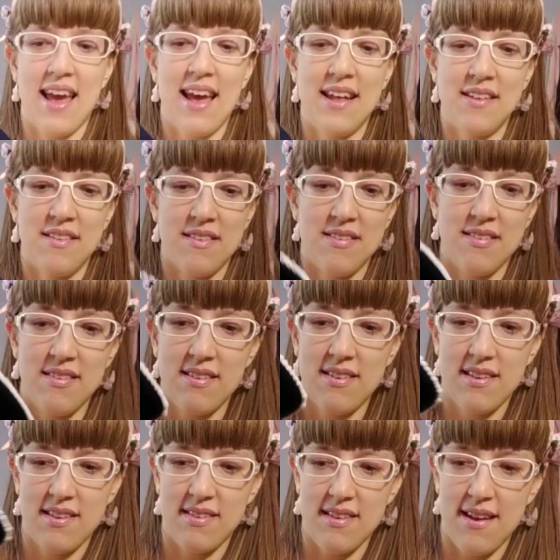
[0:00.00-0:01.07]
And
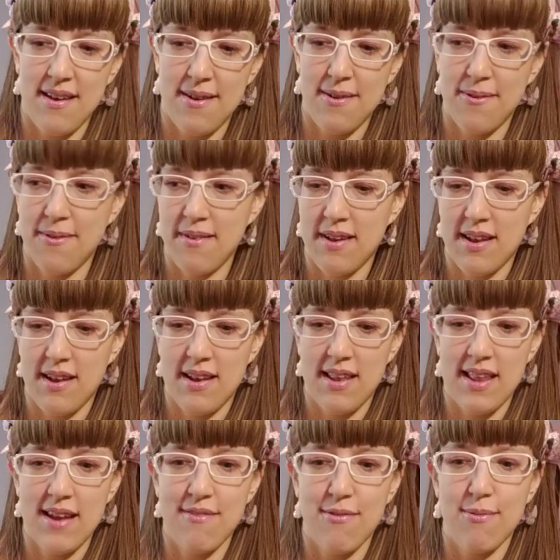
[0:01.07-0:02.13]
so
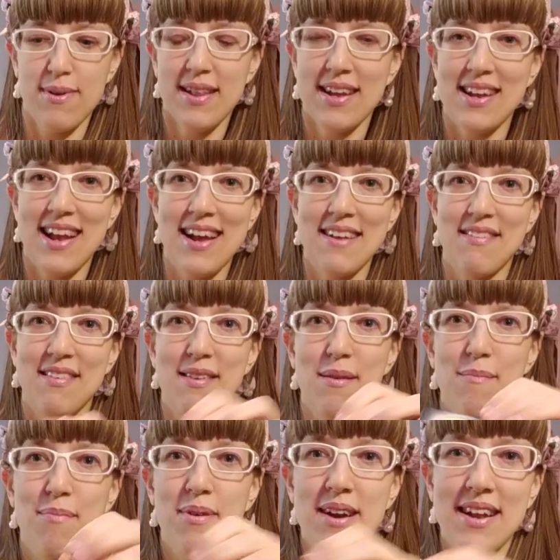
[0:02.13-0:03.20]
they have a really
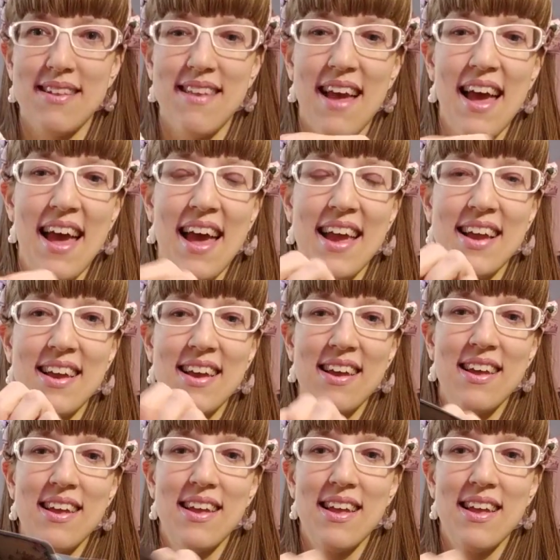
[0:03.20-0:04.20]
nice pretty tag.